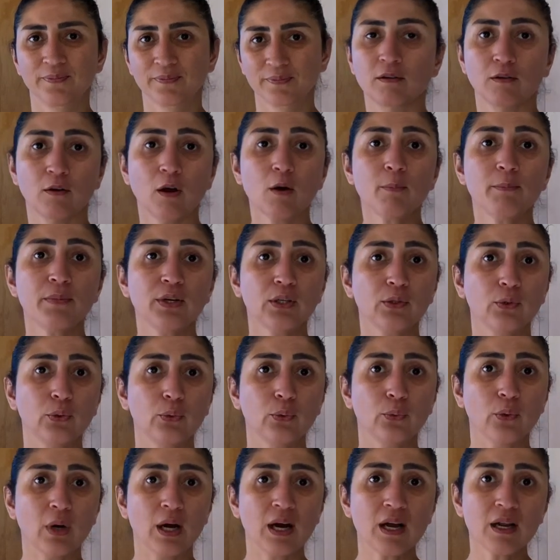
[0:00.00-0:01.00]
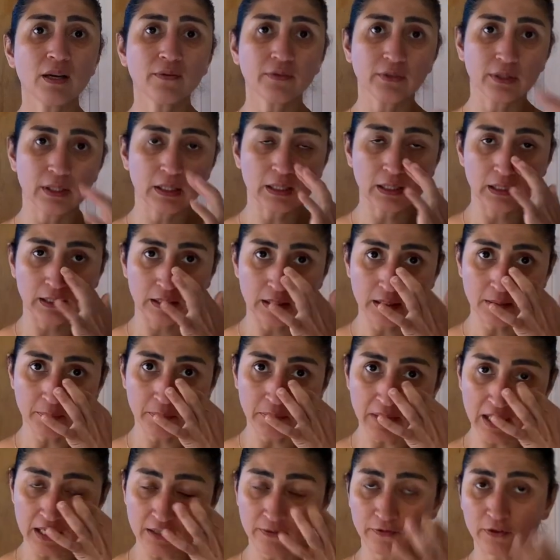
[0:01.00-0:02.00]
Number 12 is
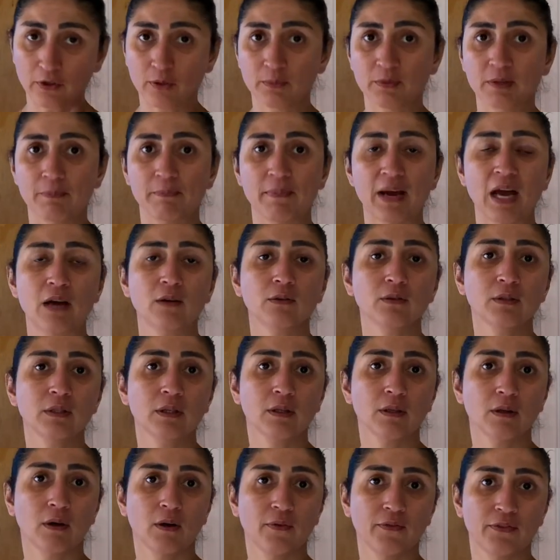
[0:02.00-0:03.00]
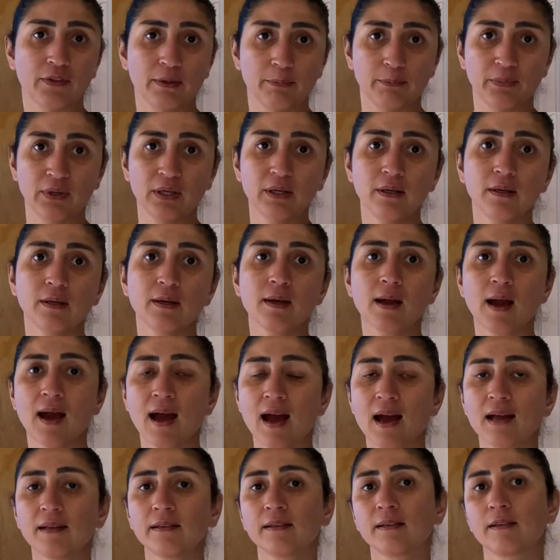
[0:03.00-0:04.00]
setback from the boundaries of the building
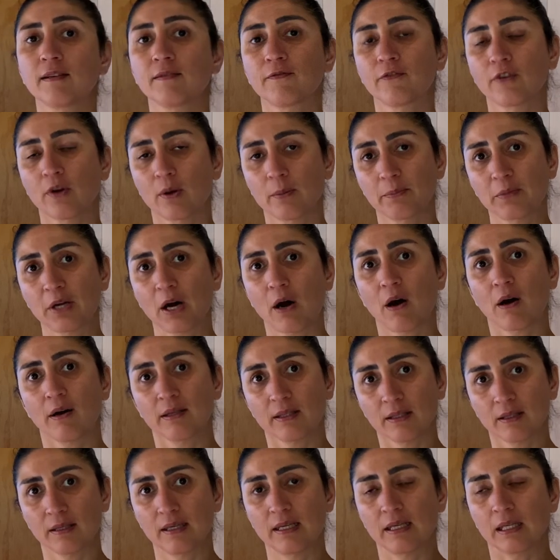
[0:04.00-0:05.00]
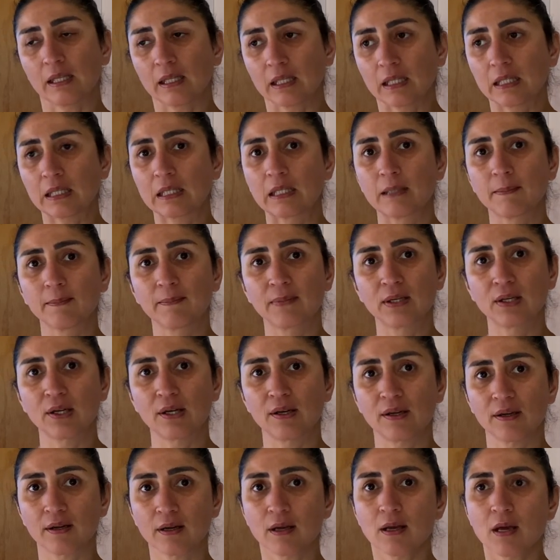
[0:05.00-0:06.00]
and from the other existing
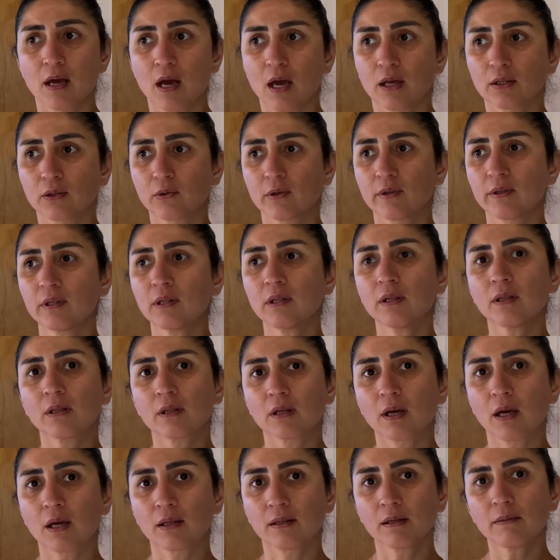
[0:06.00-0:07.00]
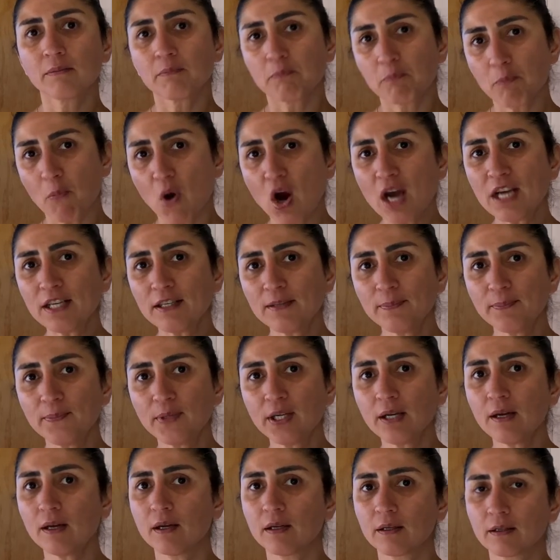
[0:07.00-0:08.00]
building. So this might
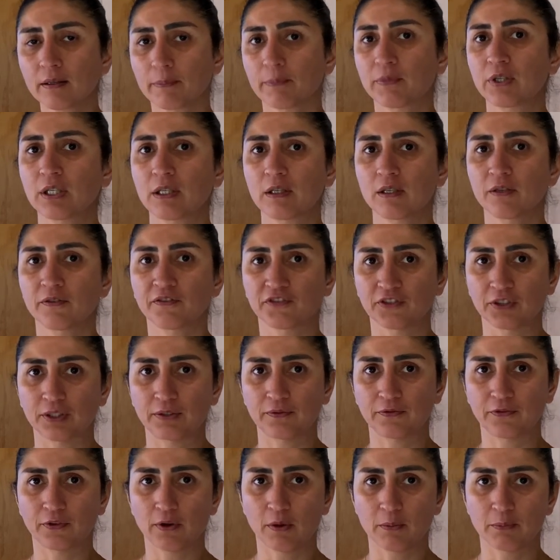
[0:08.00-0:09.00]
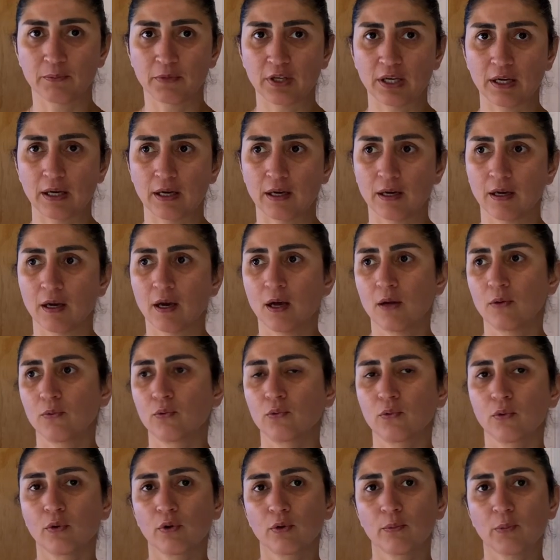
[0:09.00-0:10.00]
be a little bit different from the
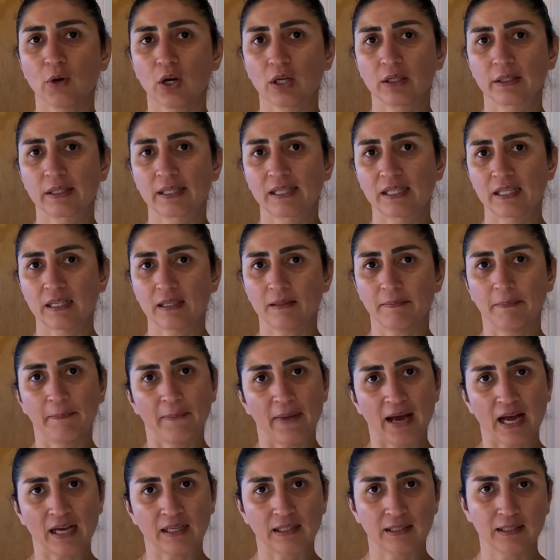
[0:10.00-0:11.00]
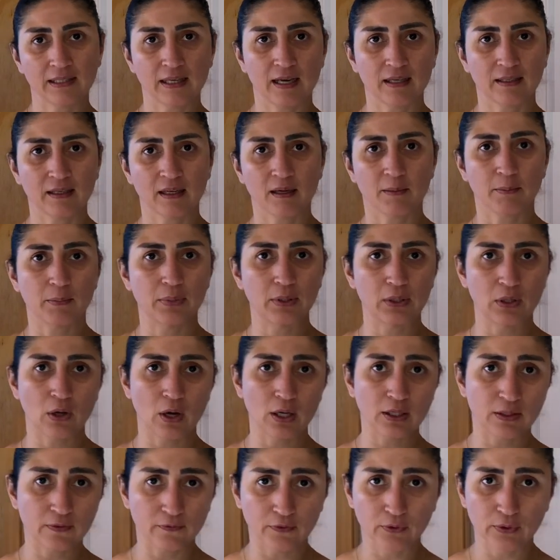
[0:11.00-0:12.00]
normal setback that
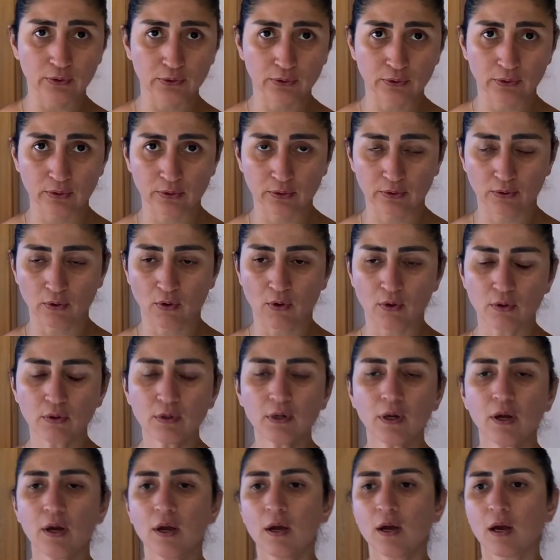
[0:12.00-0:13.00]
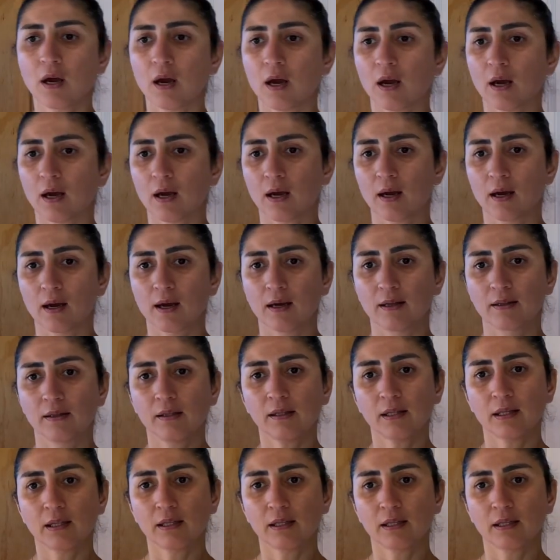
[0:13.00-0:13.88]
applies for your zone. This